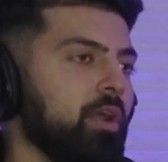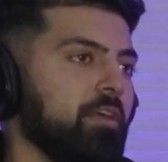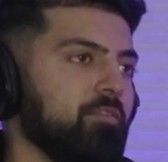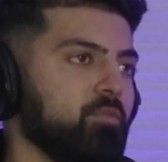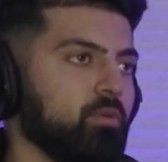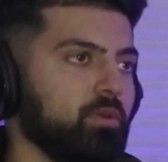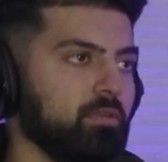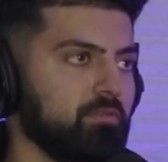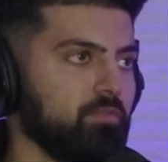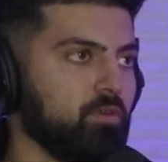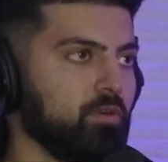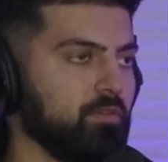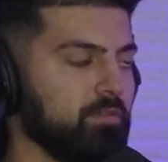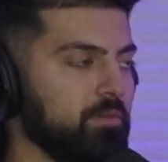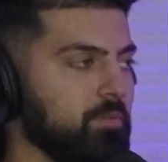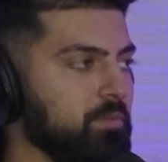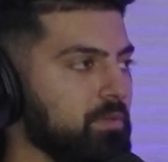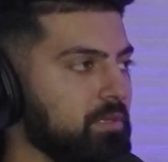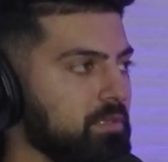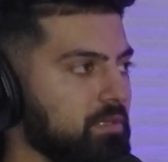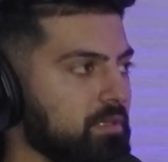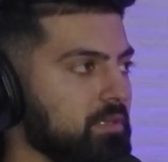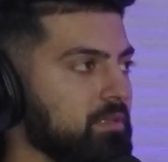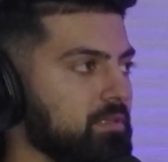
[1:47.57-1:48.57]
everyone involved.
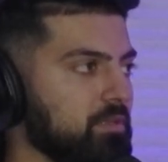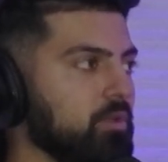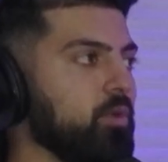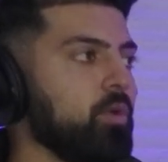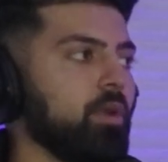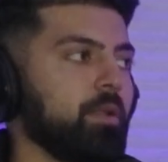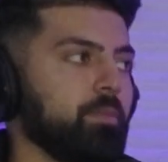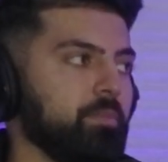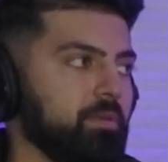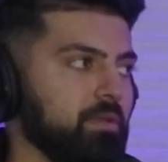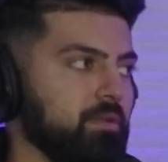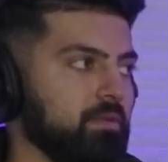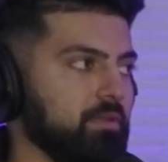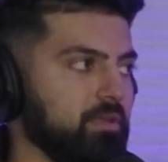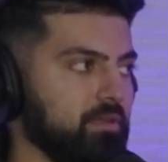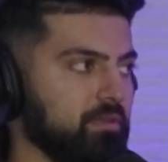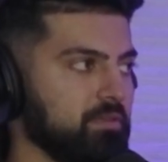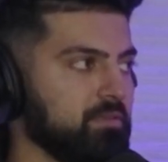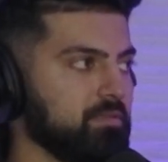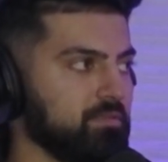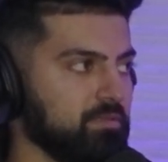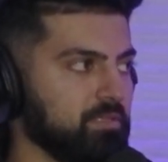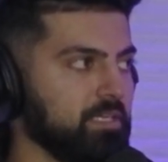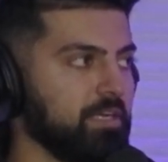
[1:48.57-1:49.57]
You know what I mean? Like,
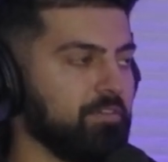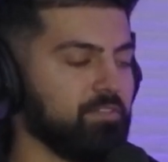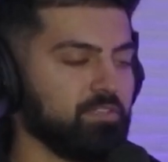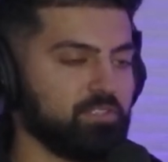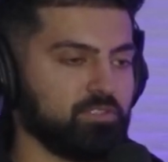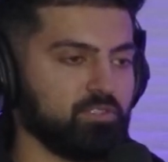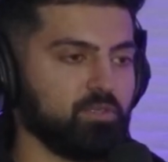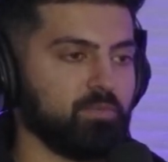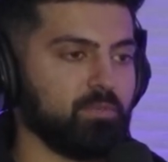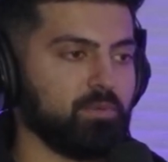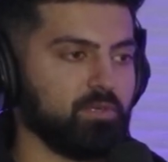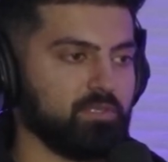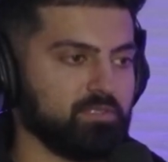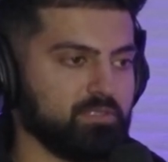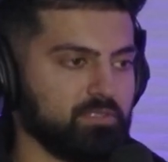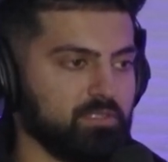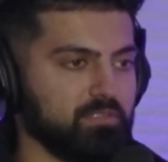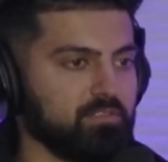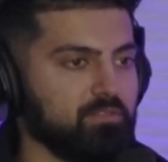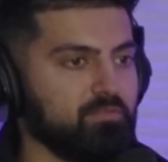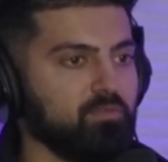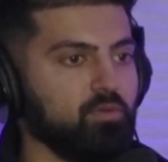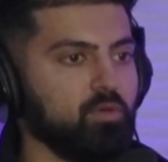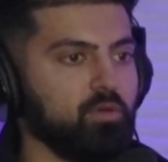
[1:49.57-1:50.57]
every single person
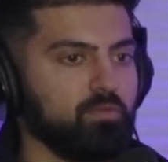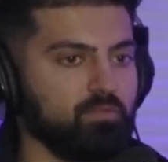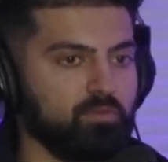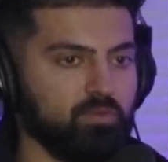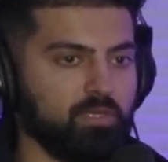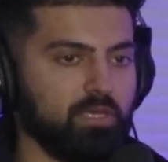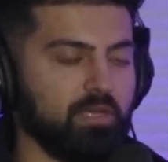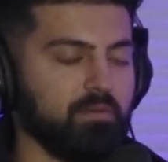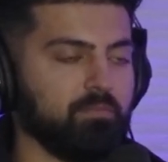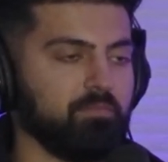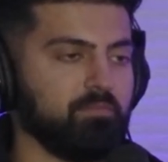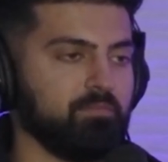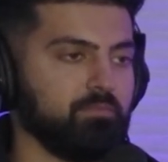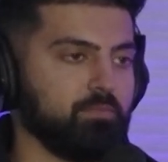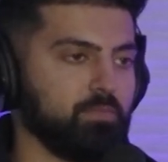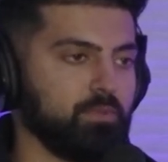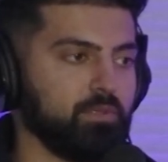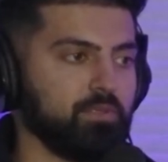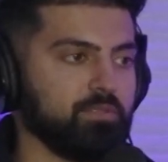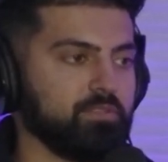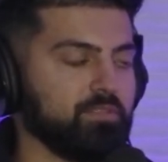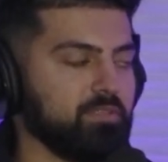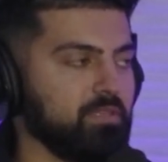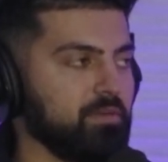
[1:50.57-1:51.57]
that's involved with that
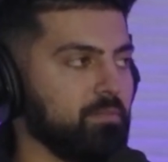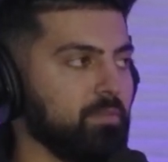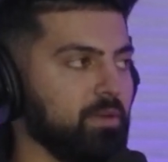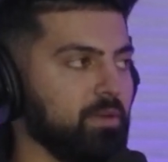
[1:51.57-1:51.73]
person that